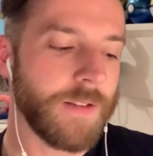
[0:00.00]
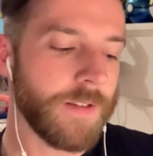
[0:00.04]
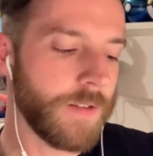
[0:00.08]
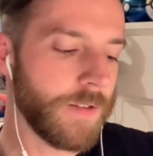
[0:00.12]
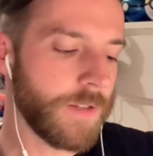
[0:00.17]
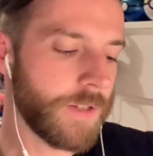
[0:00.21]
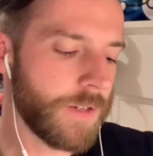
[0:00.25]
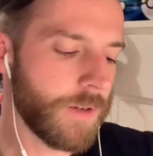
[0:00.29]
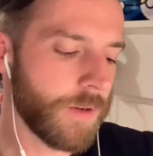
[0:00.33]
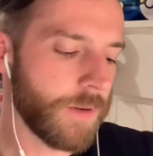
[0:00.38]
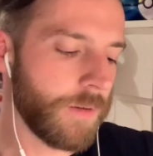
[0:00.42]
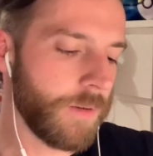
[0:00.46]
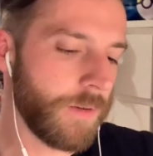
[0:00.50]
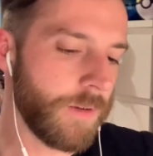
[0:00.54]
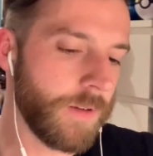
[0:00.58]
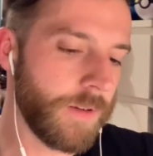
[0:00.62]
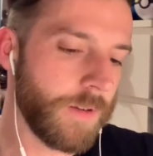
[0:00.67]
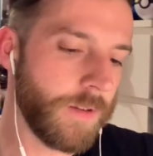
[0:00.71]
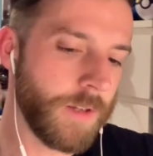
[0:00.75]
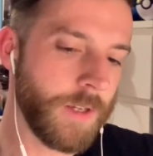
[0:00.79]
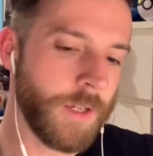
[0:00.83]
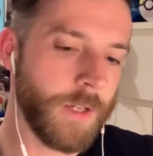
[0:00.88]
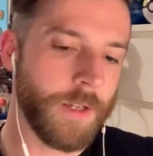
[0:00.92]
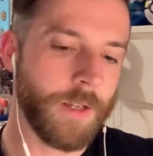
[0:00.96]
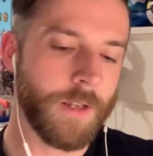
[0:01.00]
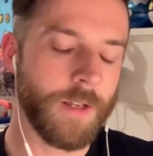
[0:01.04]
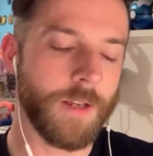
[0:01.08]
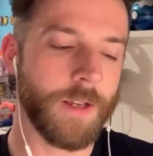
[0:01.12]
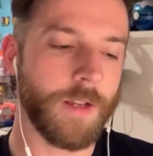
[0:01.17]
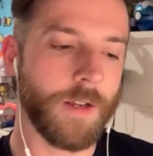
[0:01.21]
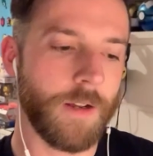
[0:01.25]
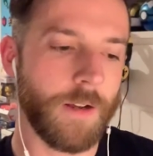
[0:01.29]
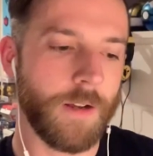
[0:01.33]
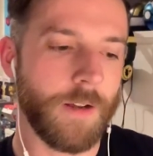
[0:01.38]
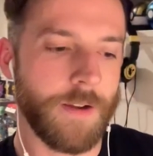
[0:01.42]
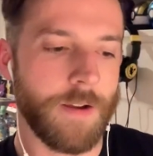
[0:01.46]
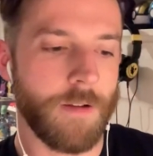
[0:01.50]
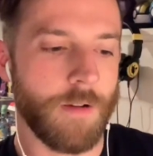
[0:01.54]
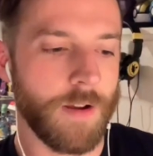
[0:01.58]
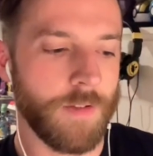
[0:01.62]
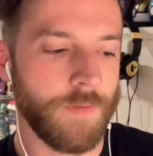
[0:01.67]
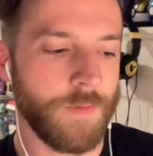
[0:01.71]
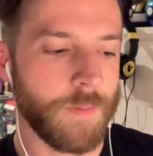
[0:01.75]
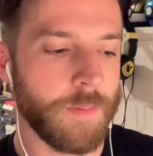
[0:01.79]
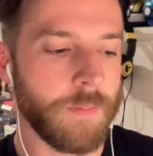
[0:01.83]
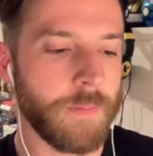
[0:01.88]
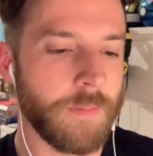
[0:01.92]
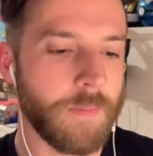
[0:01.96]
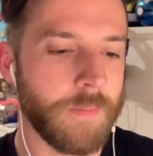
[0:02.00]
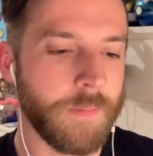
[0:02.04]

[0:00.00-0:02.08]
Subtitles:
So I know I haven't